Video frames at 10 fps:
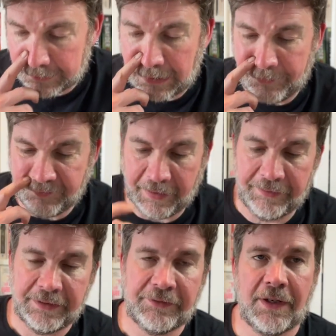a couple of other
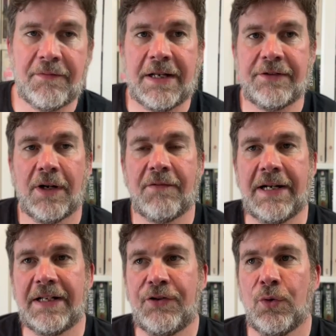things I read. So I read
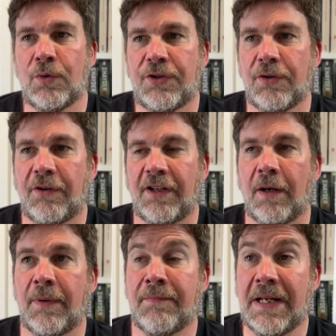a short story that
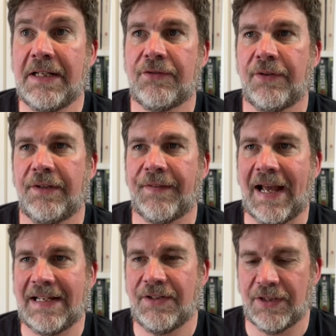I've been meaning to read for
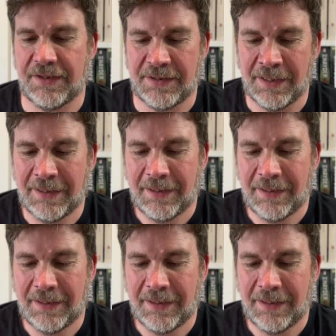ages,